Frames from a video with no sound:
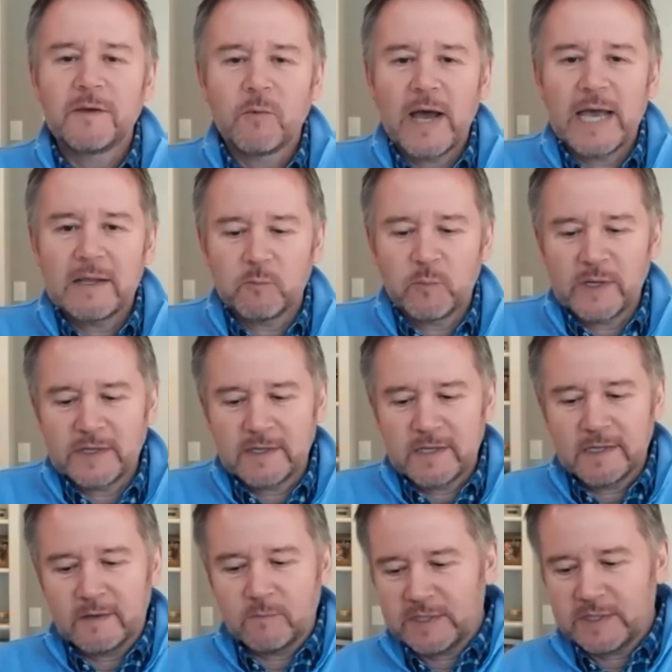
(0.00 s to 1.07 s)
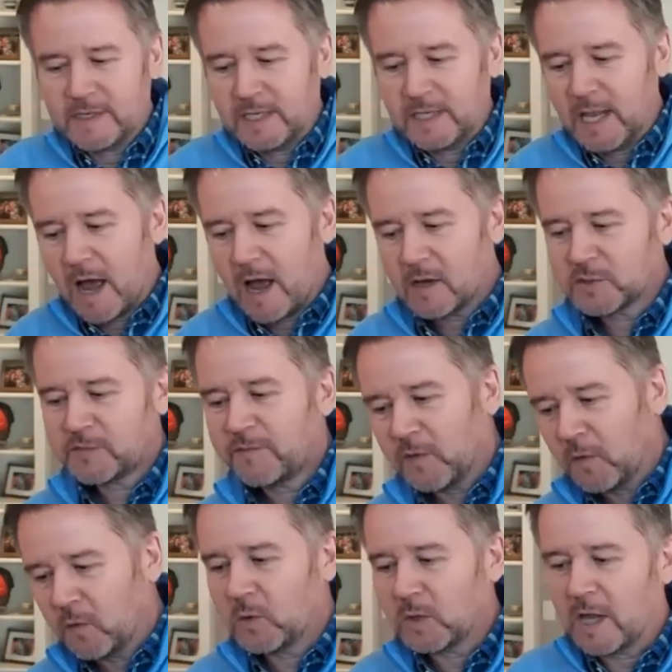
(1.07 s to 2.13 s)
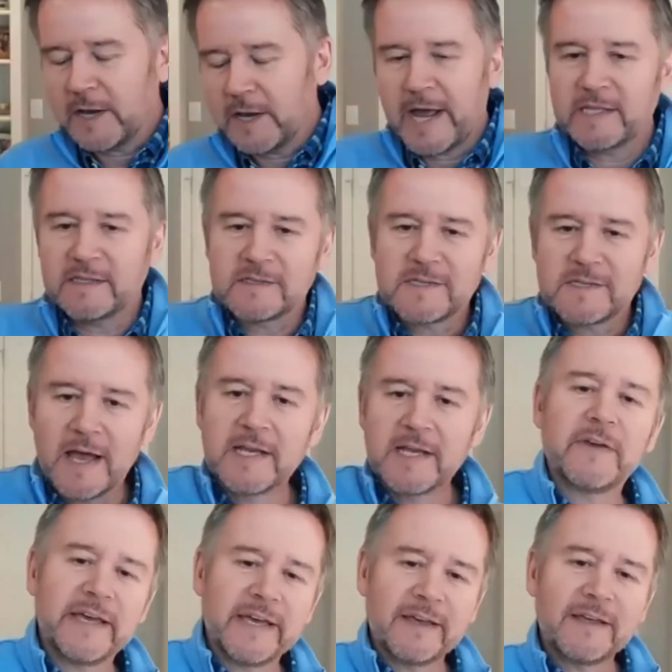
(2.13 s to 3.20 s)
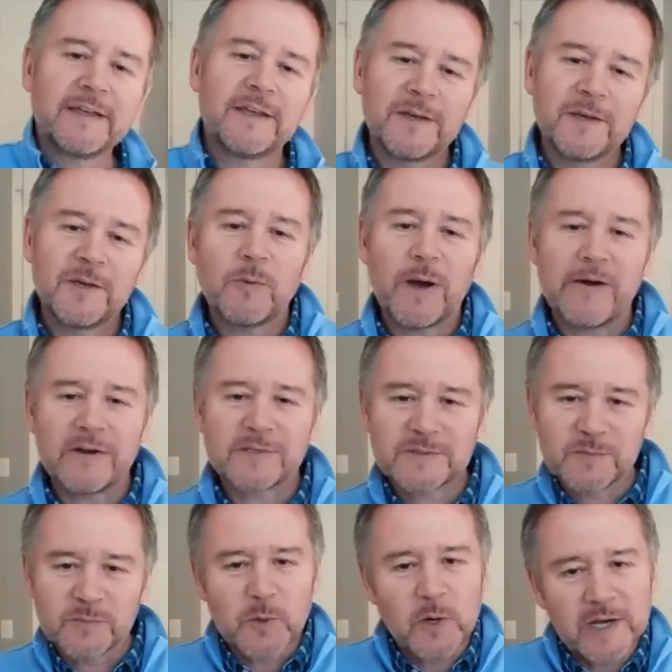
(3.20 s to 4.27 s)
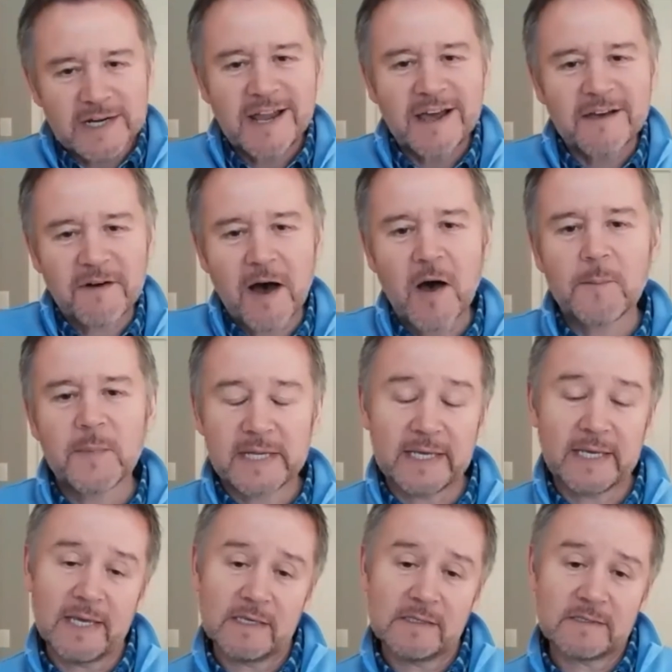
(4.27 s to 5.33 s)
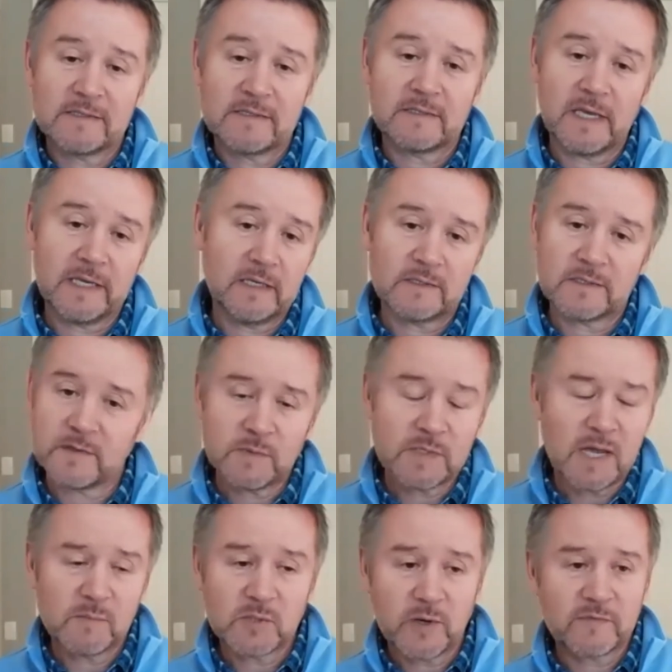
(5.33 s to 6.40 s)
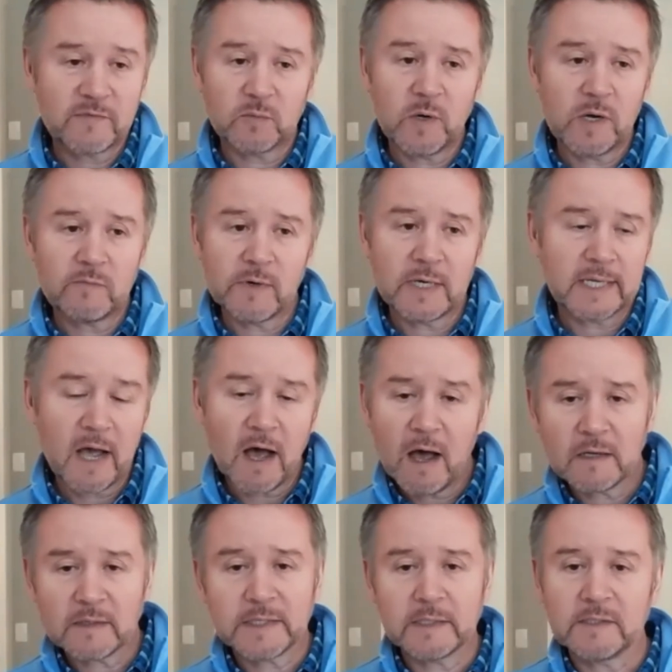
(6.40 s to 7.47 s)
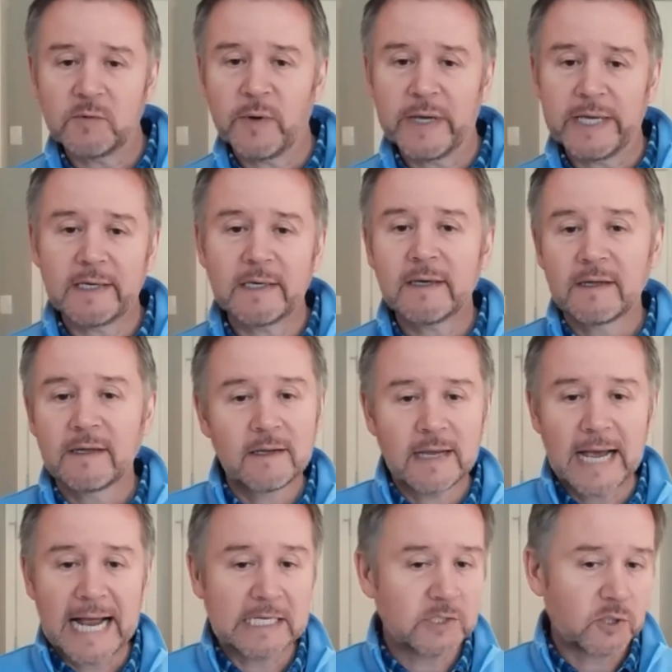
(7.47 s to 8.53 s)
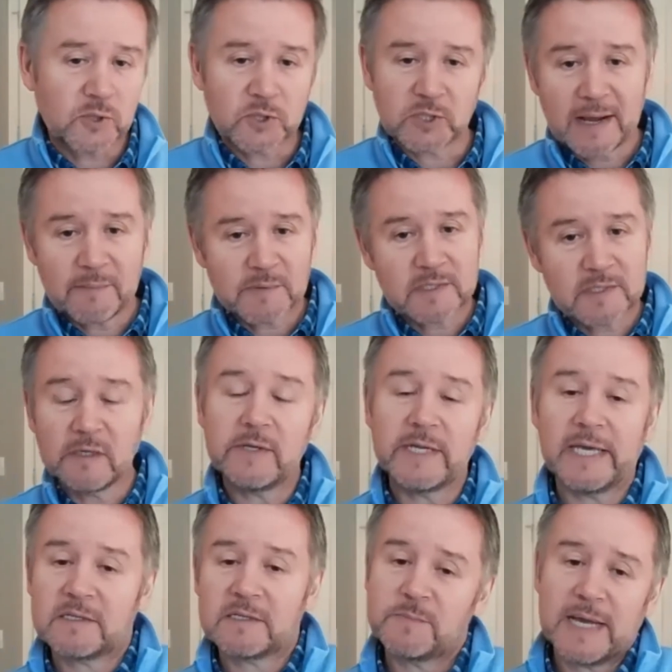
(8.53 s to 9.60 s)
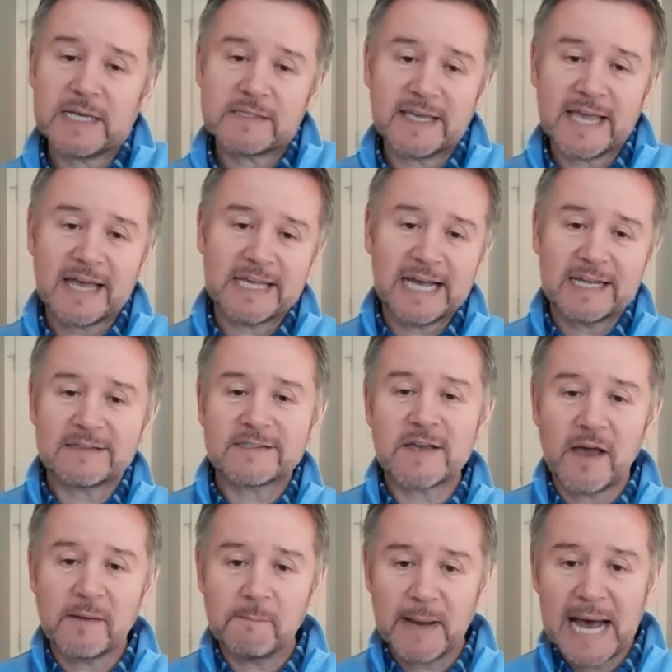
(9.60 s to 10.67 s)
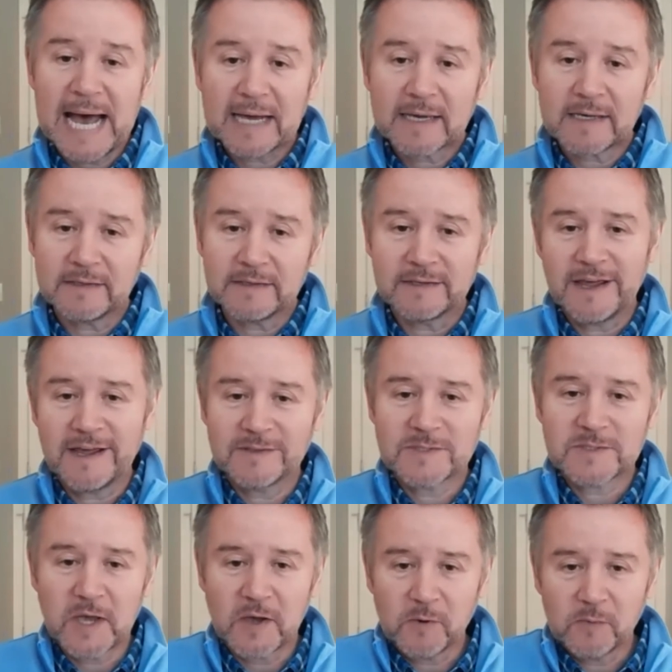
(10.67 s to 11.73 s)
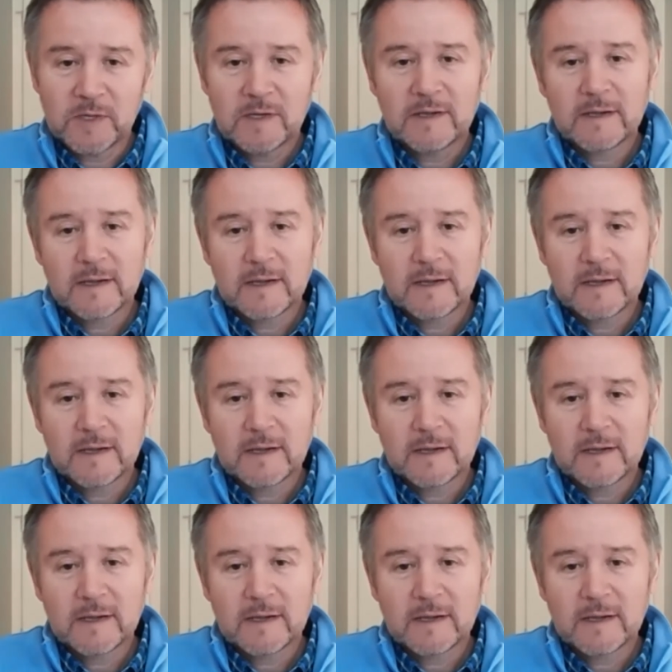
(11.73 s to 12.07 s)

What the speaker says: where with a large fall on either side of it. Whereas work-life harmony is sometimes you have to work really hard in your week, and you should absolutely expect to get that time back. And so